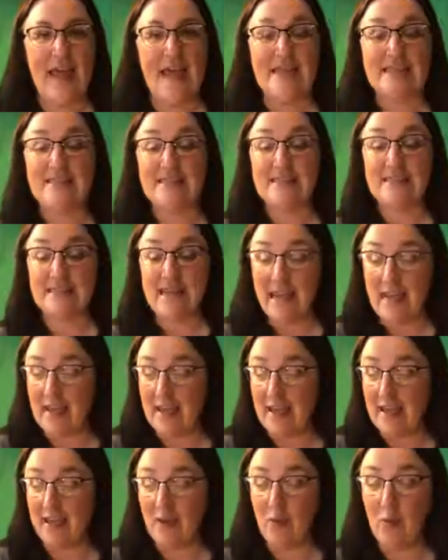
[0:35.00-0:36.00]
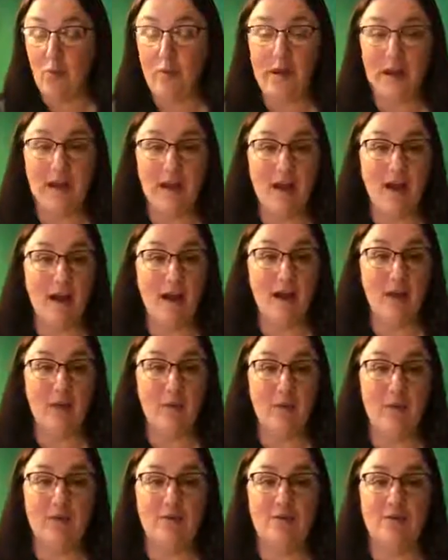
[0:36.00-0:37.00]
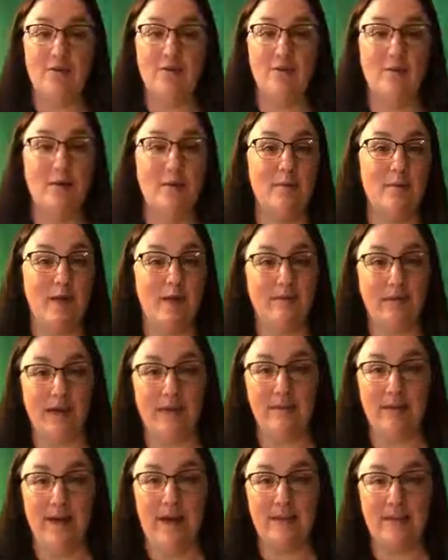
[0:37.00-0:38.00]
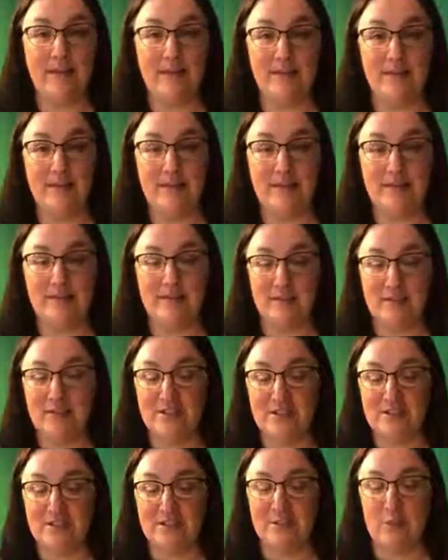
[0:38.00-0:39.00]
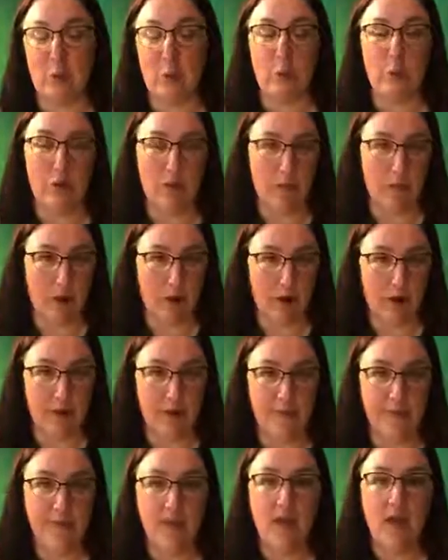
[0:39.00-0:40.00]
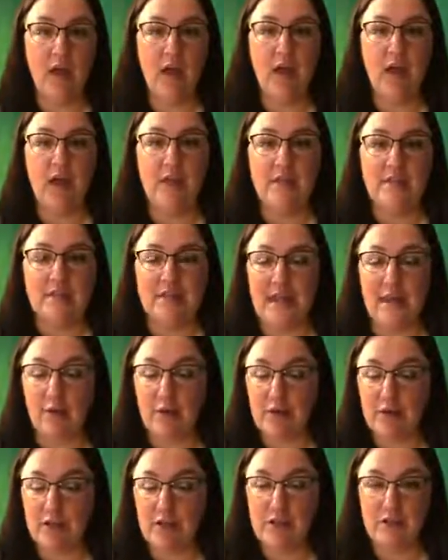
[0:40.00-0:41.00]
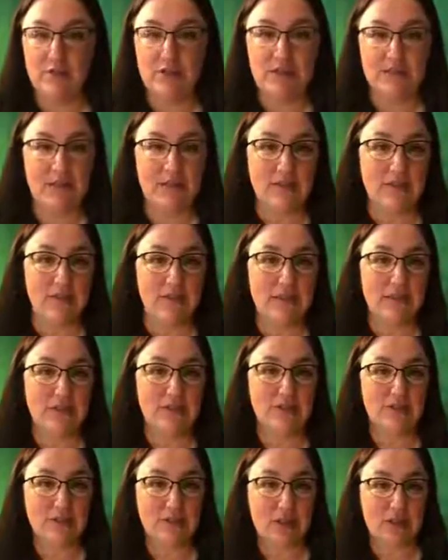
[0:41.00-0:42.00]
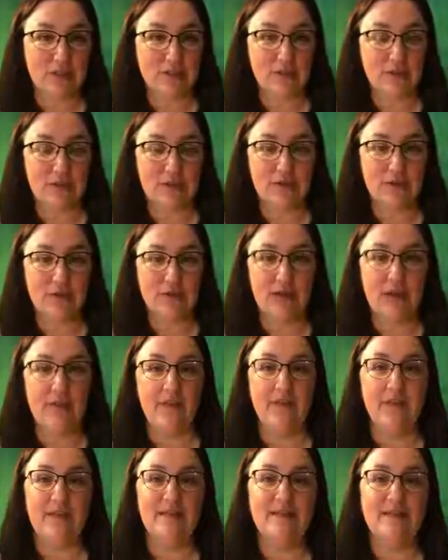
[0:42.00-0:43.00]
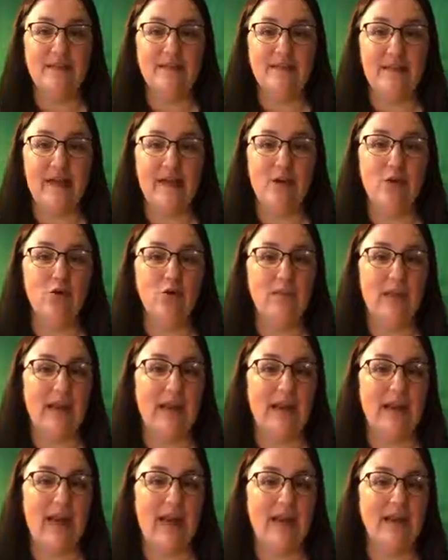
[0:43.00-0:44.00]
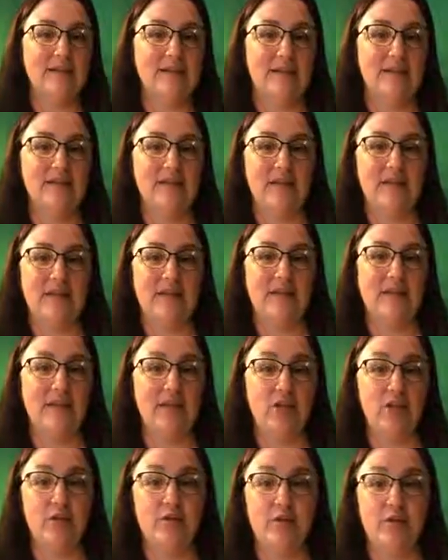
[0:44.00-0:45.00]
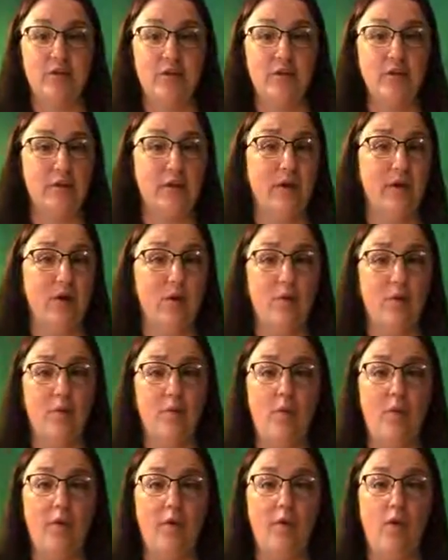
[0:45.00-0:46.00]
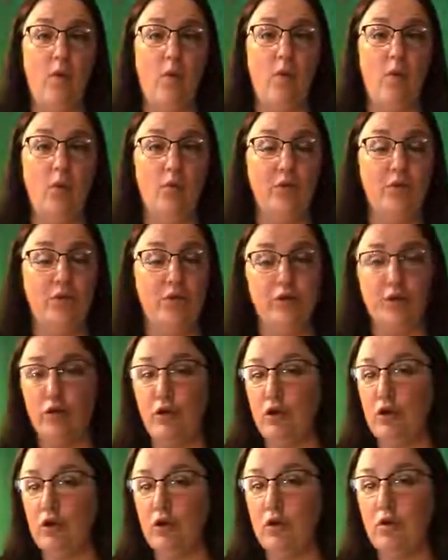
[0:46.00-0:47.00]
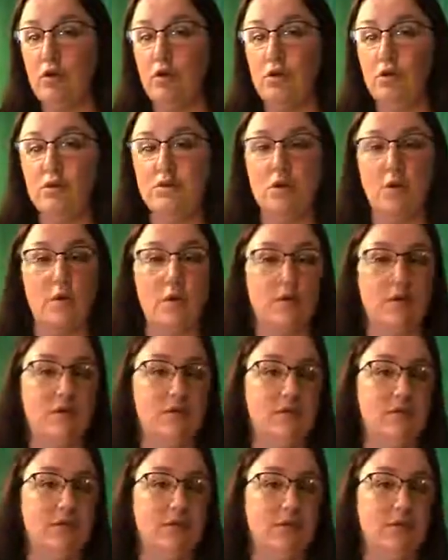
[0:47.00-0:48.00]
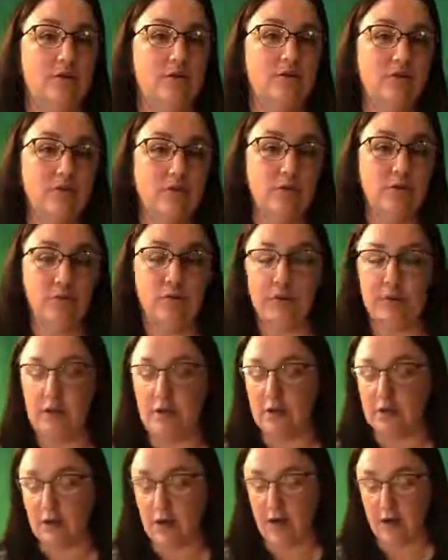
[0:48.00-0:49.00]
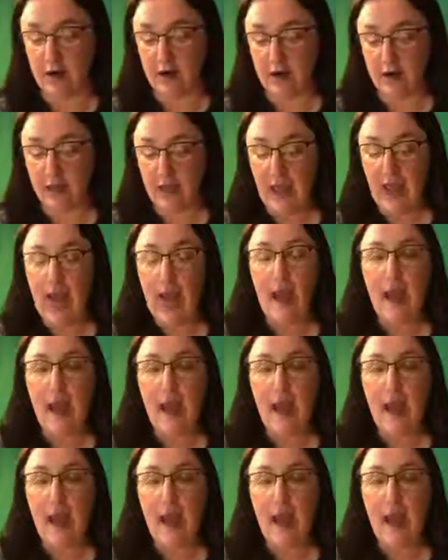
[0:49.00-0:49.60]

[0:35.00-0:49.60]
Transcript: And today we are going to do one of my favorite activities, which is wood burning. Today we're going to do just a little introductory to it. This is a great activity that you can do at home or with your girls or girls in your troop, with your daughter.